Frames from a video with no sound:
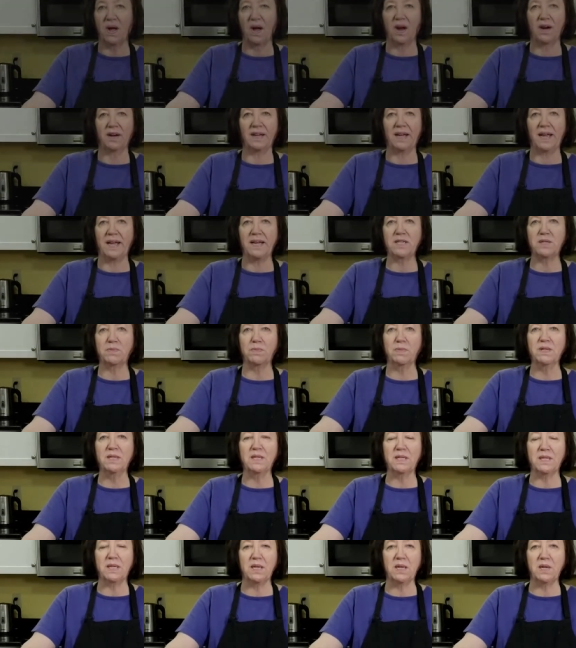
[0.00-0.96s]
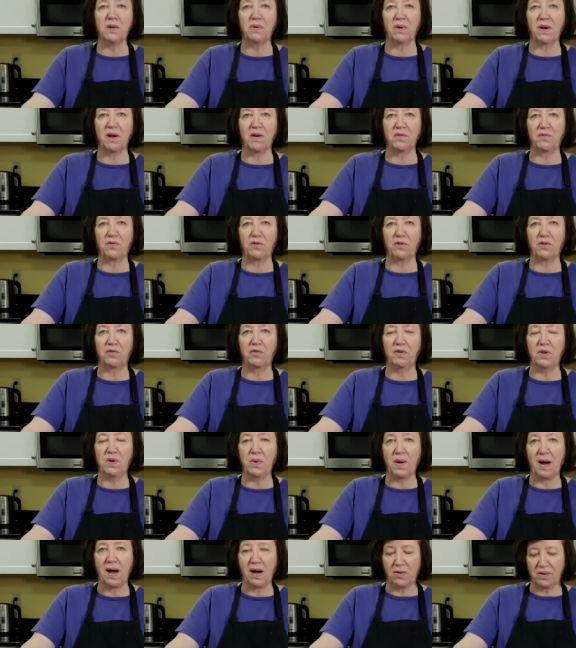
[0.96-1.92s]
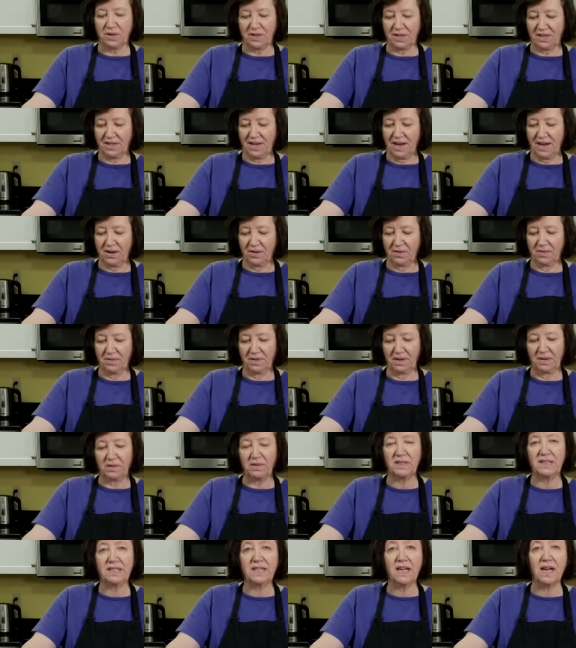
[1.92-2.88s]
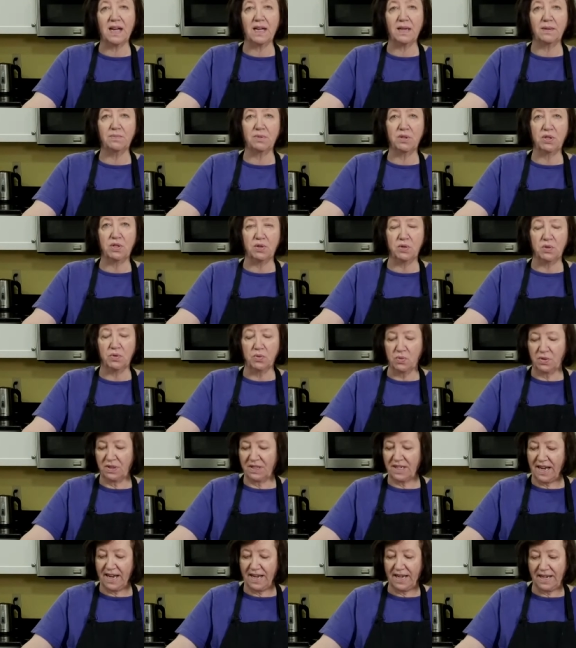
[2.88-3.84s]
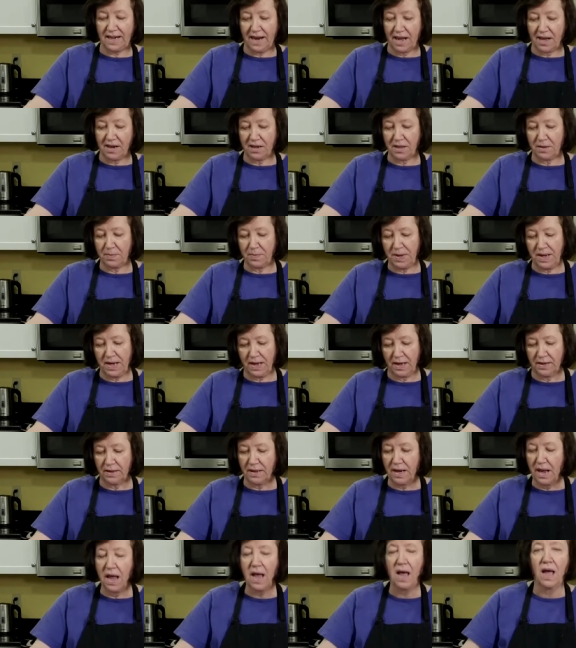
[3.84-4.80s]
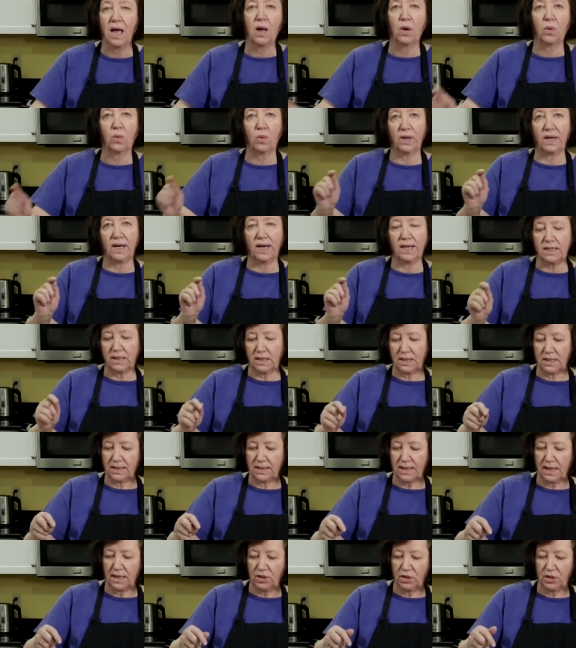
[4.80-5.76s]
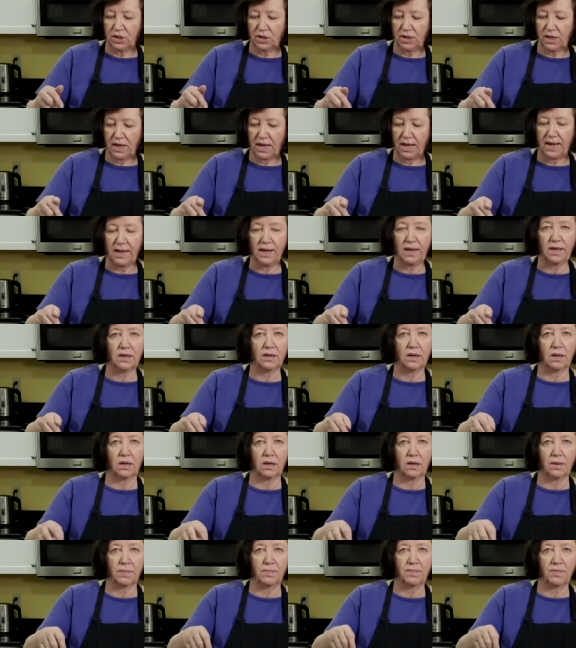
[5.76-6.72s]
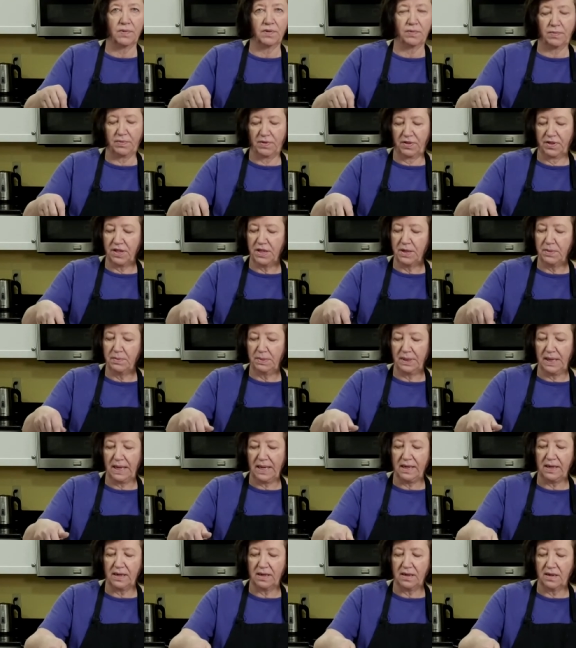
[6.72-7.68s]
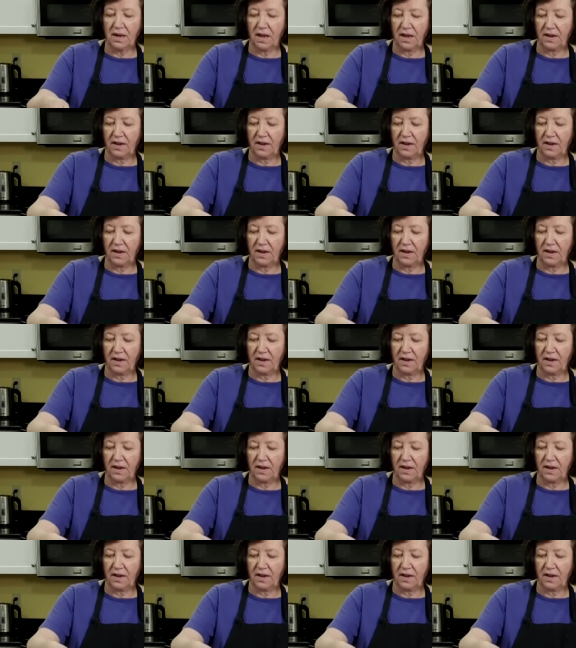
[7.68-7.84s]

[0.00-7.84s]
Our cake's been sitting around for a few hours now. Time to take it out of the pan. What I did is I took a um, thin bladed